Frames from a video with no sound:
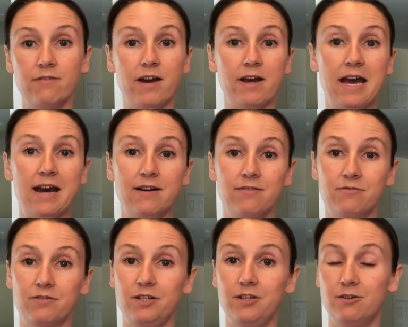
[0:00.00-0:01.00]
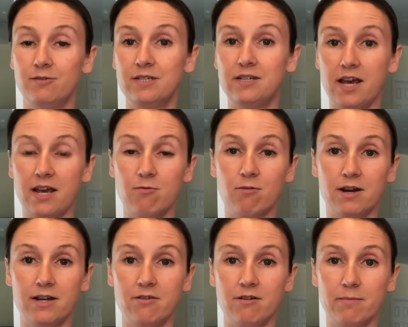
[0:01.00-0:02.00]
if I have, a day where I
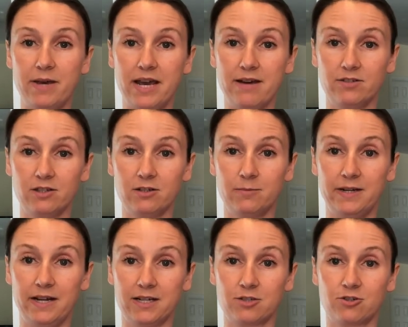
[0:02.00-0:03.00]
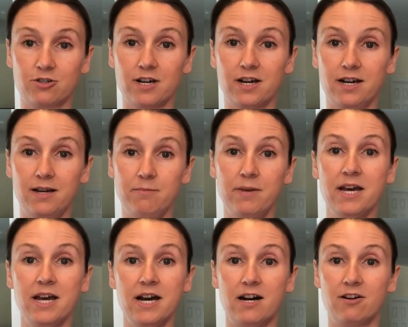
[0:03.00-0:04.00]
know I may have a little bit of extra time,
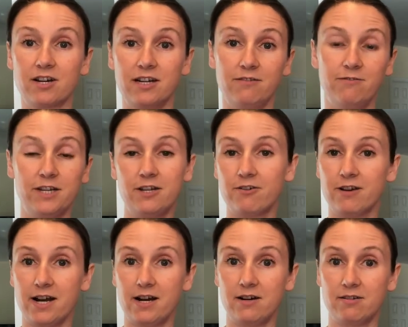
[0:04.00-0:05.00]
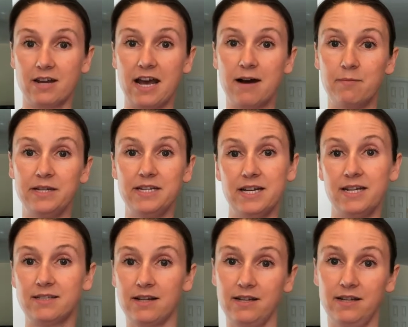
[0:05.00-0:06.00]
I'll kind of figure out how many
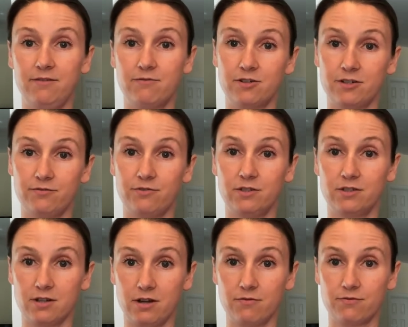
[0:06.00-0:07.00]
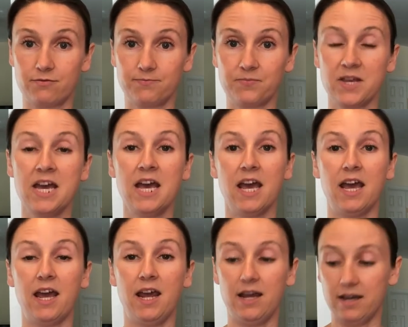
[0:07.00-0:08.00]
days I need for different stuff.
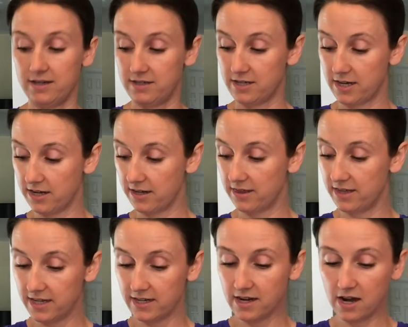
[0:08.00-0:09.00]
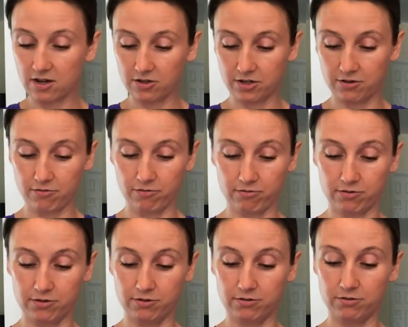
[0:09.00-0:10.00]
And then I'll go
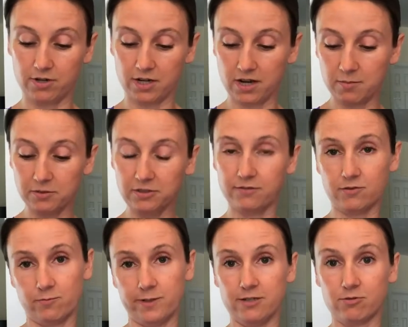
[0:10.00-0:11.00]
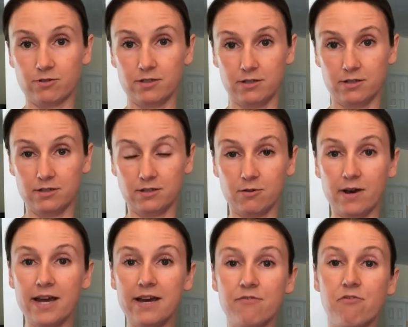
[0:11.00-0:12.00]
through a couple different resources. So
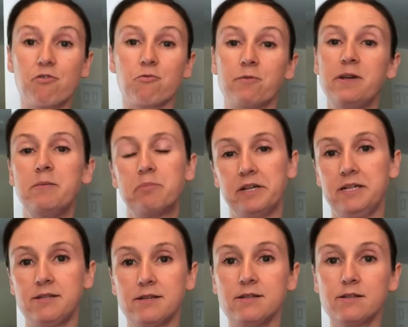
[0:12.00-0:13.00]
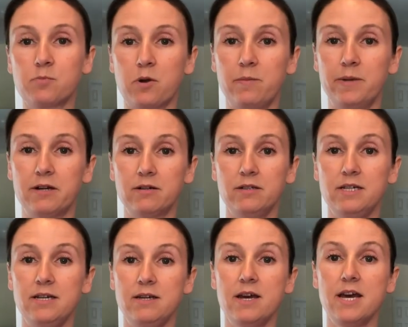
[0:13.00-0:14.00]
I have 3 places
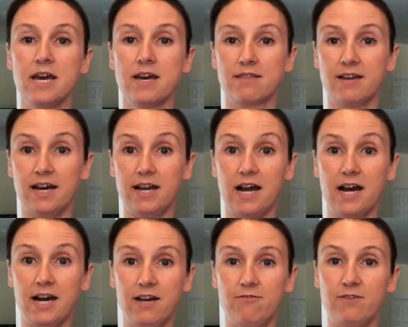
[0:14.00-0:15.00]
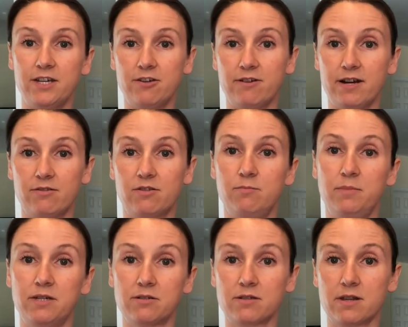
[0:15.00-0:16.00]
primarily that I figure out the
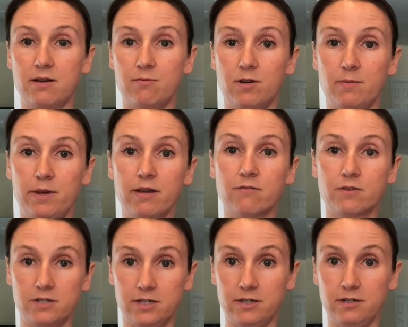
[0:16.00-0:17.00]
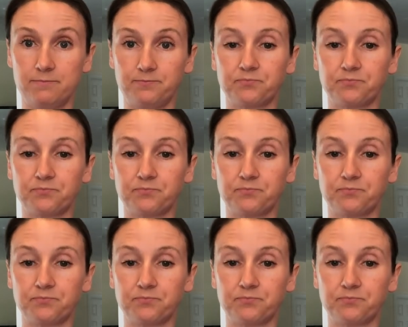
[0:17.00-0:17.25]
meals that I want to make for dinner.